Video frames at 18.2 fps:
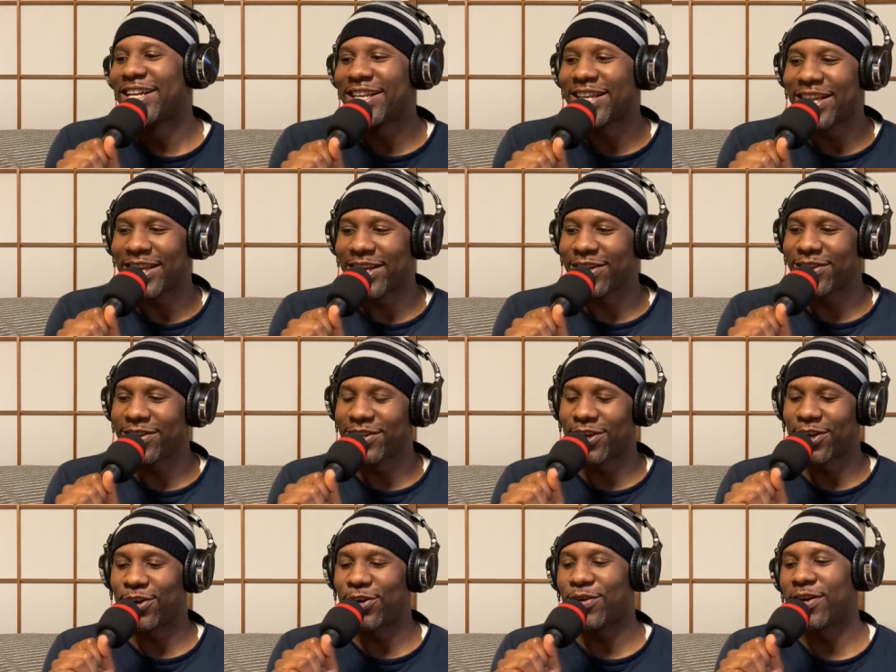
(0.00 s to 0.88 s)
Like, I
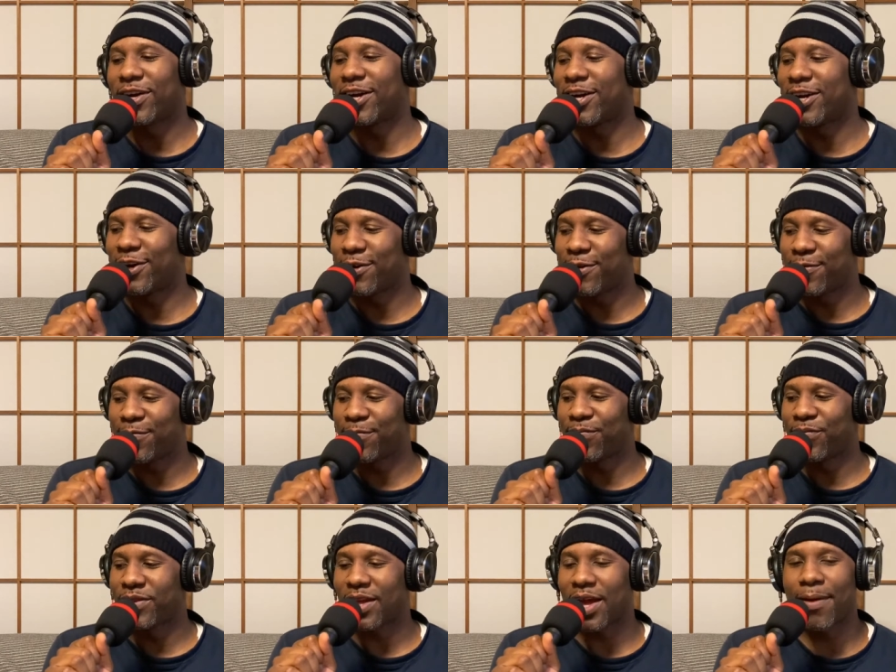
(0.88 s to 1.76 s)

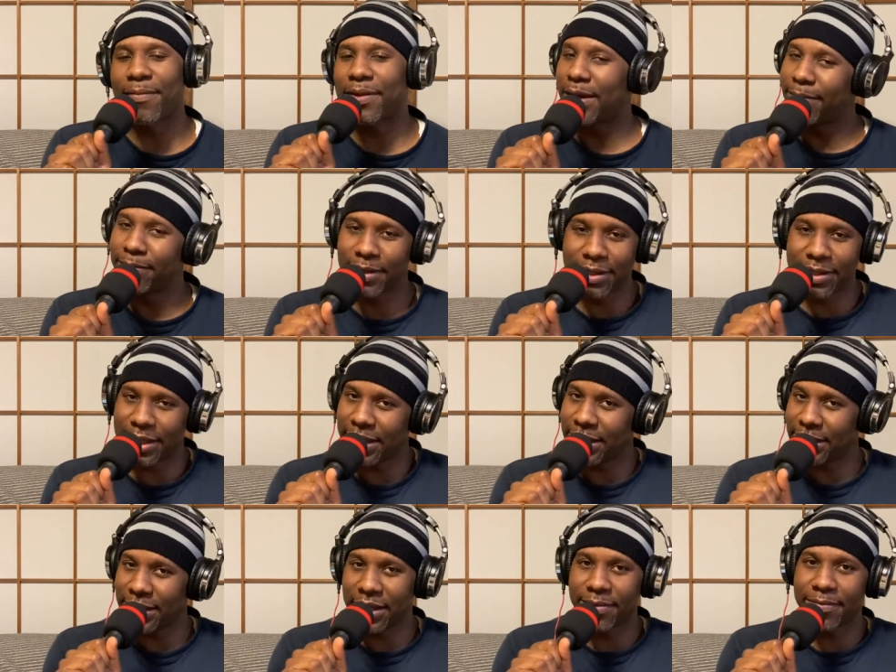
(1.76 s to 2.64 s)
mean, I'm not
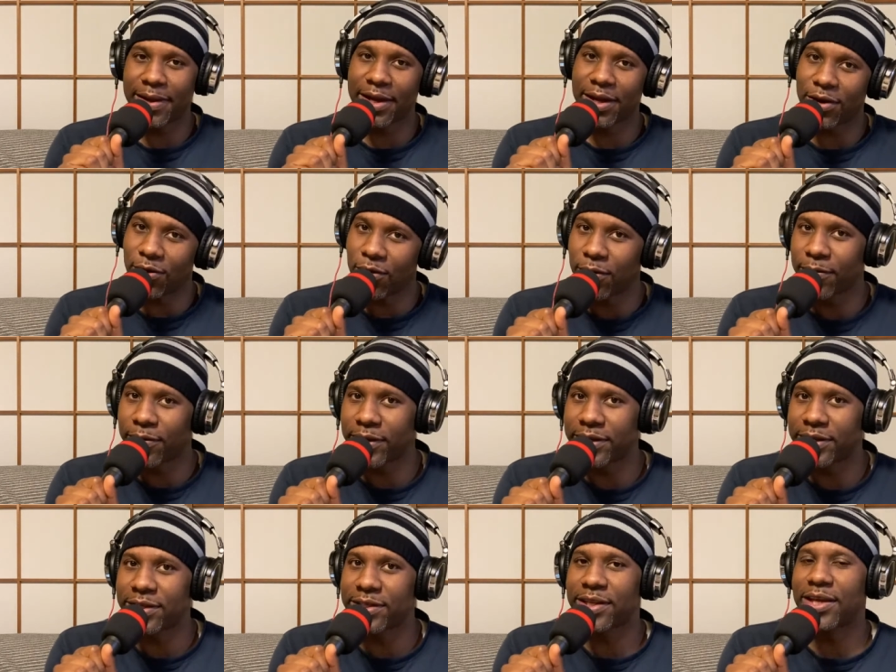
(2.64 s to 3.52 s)
taking anybody home or
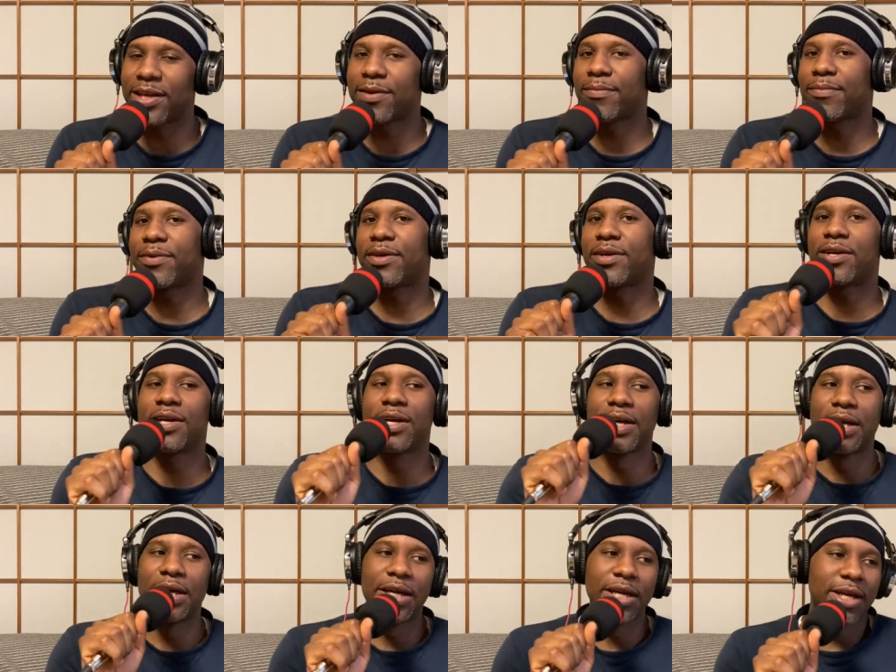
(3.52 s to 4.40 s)
anything, but
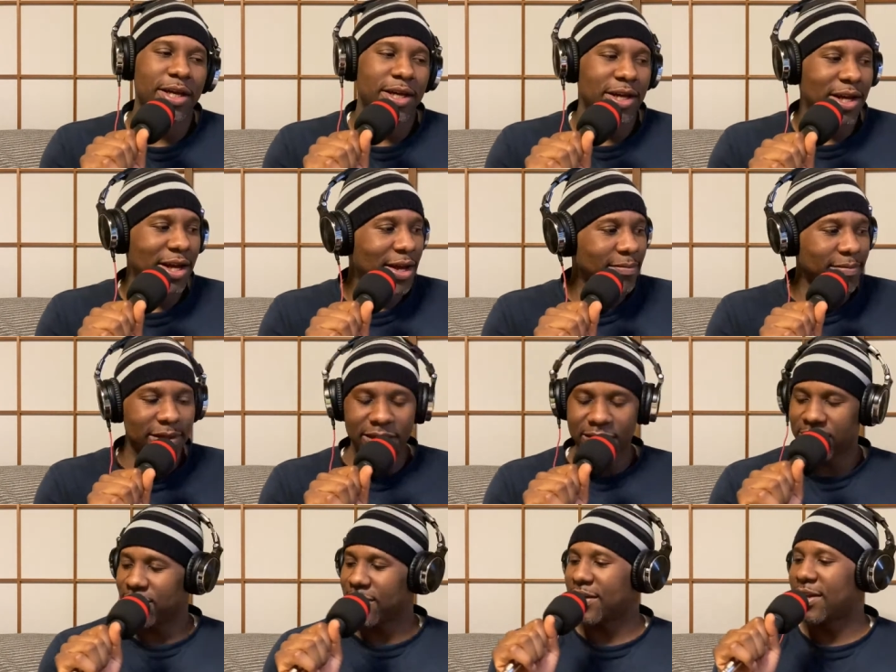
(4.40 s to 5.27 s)
I'm
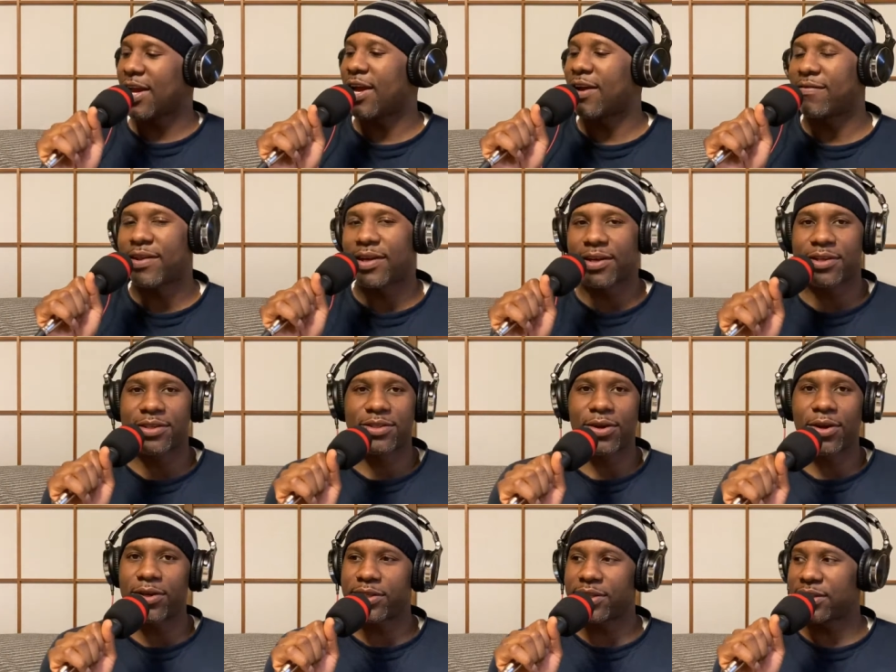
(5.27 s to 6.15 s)
not trying to have like a
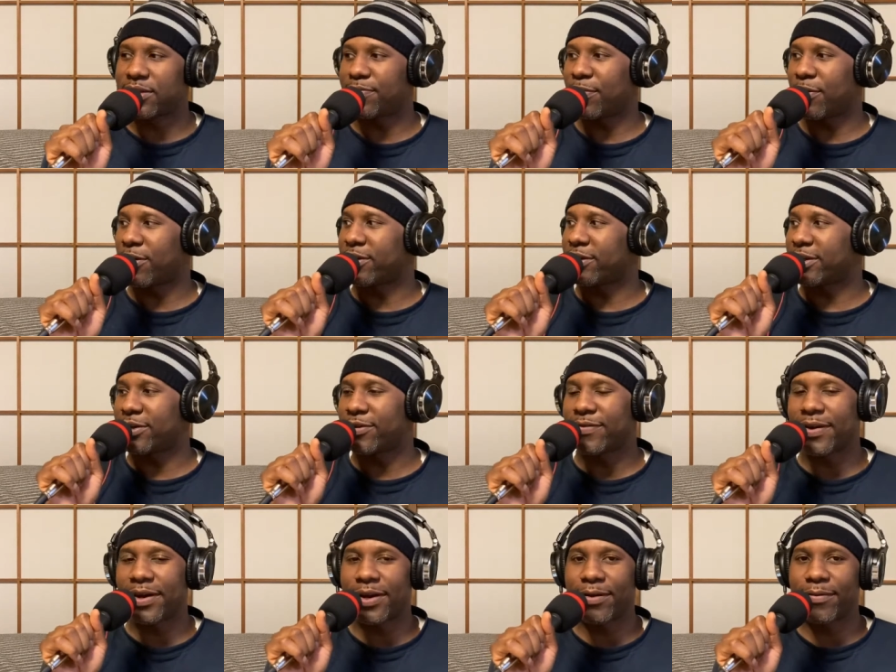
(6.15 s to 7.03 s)
sausage party
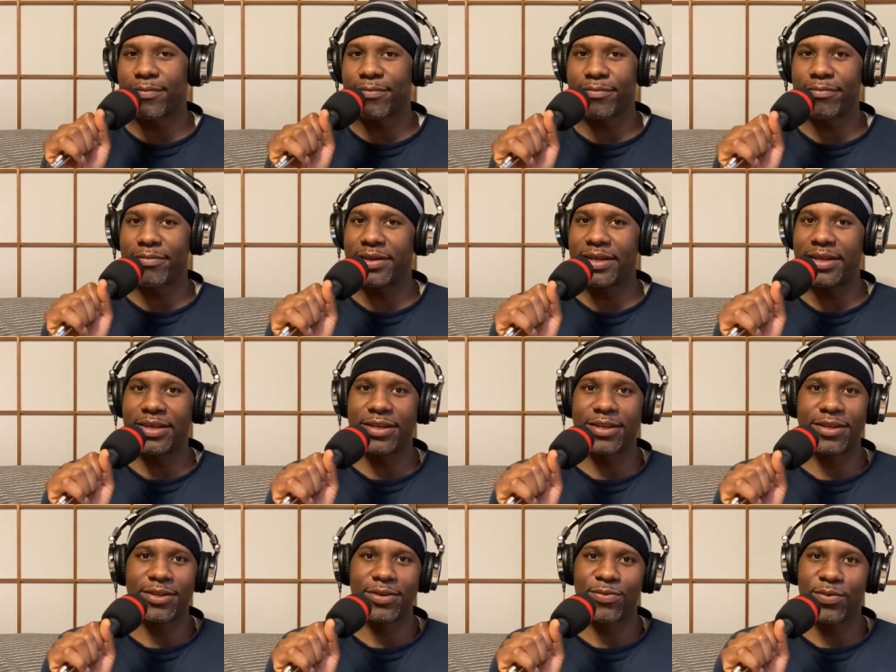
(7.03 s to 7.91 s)
around
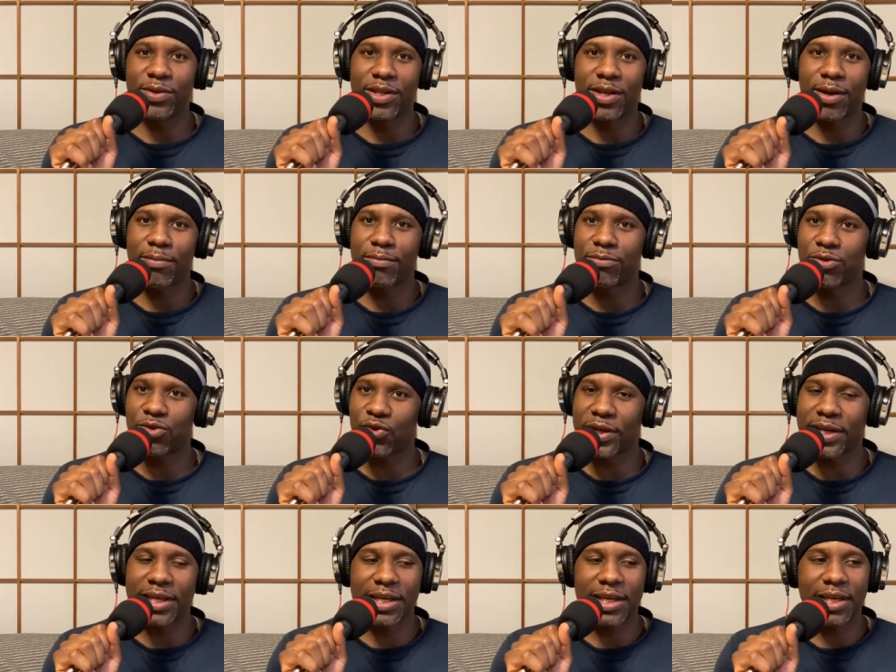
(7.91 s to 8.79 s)
me when I'm
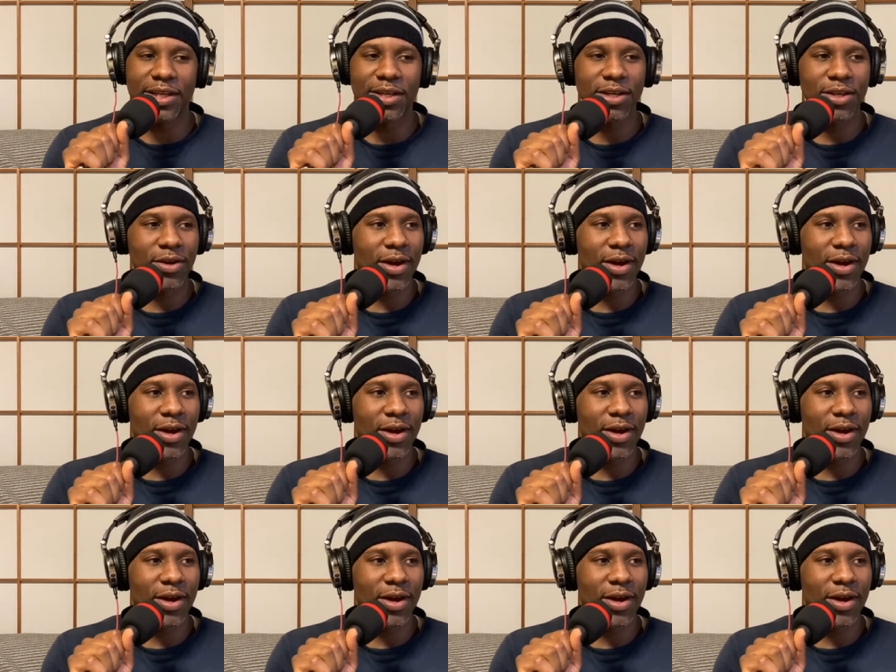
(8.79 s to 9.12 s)
drinking.